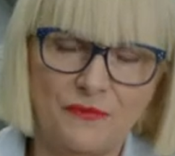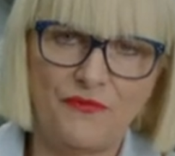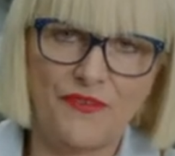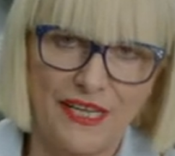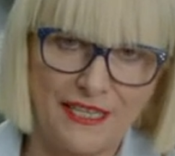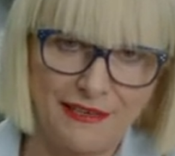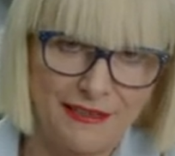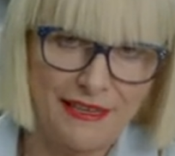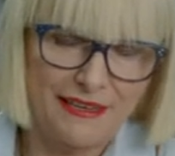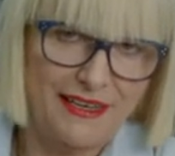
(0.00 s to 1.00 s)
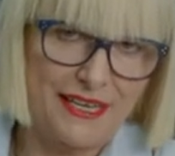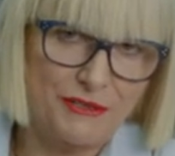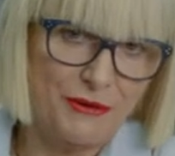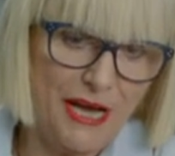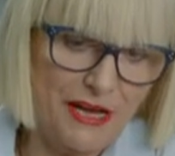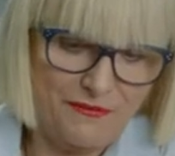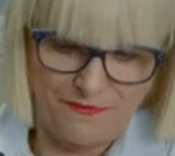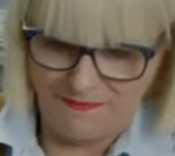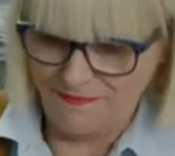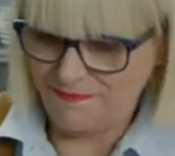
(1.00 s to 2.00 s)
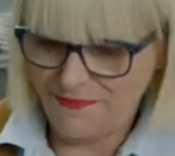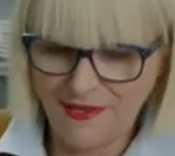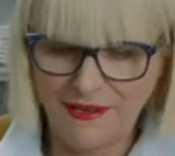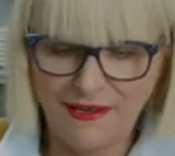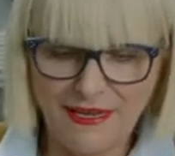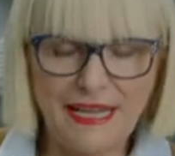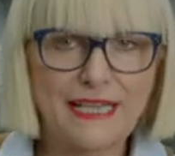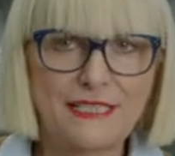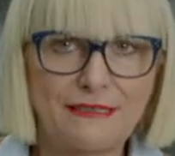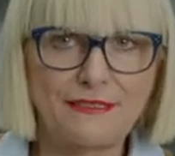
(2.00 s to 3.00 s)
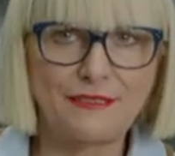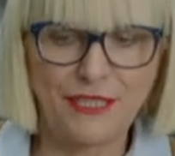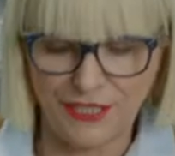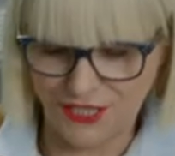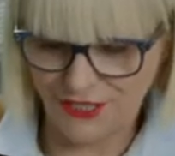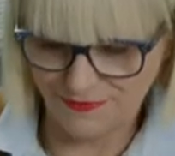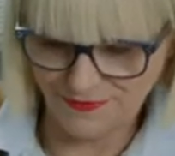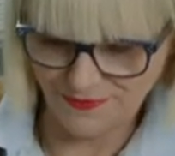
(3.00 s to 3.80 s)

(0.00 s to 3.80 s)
some feta and you have an excellent dish.